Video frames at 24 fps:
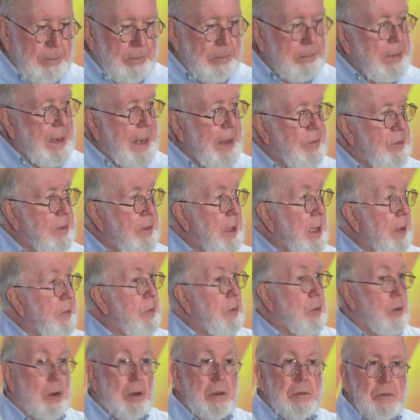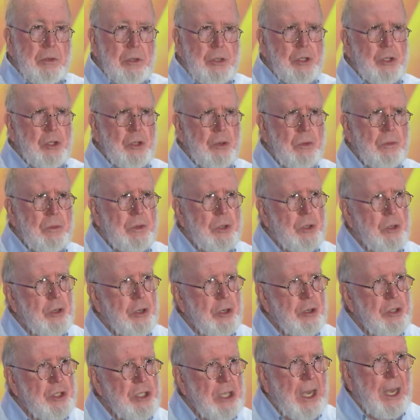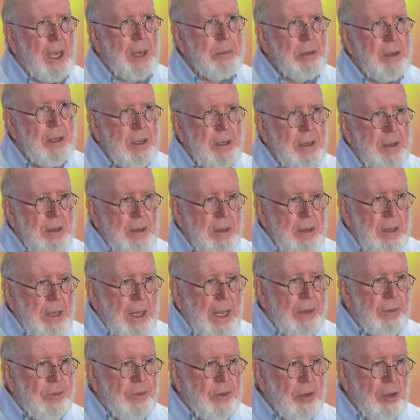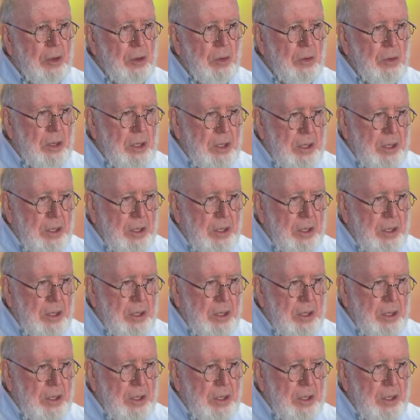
pass the test or to do your job. And so